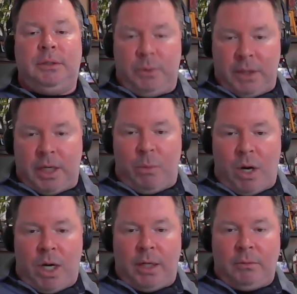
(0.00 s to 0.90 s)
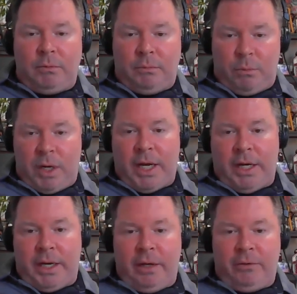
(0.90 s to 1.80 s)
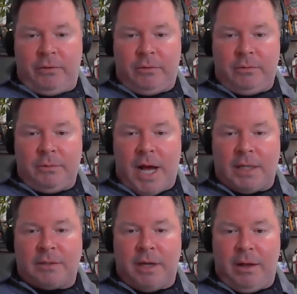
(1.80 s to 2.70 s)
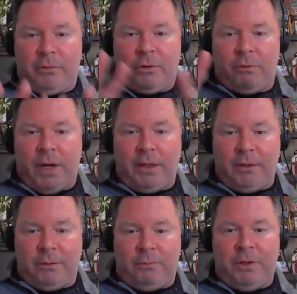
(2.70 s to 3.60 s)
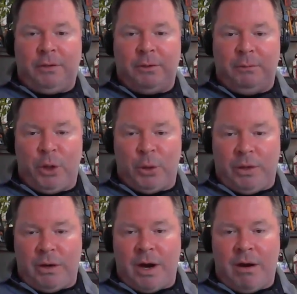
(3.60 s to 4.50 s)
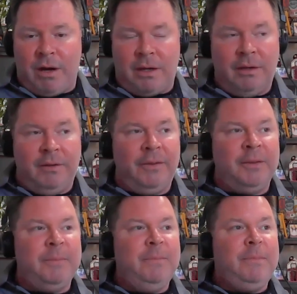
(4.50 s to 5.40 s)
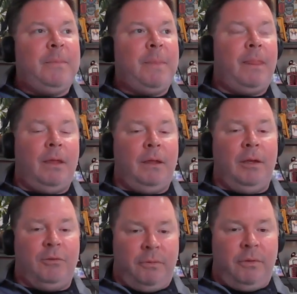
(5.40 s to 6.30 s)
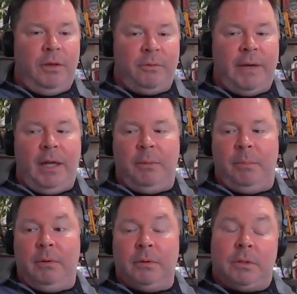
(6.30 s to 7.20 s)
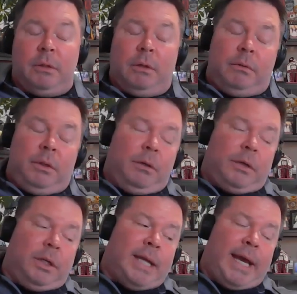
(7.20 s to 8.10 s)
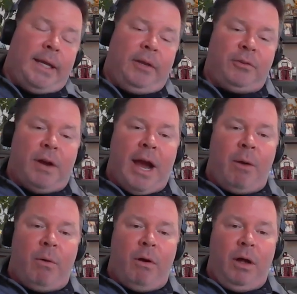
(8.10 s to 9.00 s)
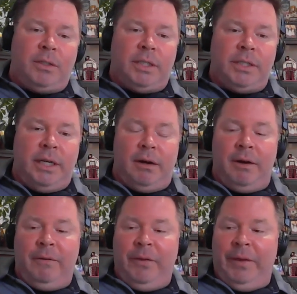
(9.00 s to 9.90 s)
the one that I want, where I got a nice hostile surveillance field of view here, Eric, is is available. So, you know, can tack an extra hour onto dinner.